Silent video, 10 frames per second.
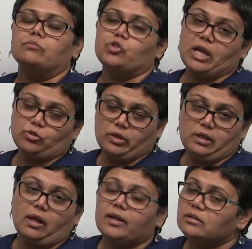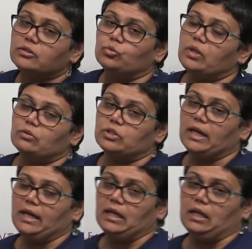January 9th,
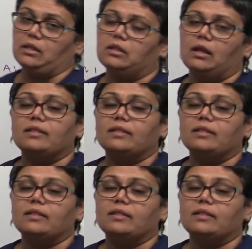2018.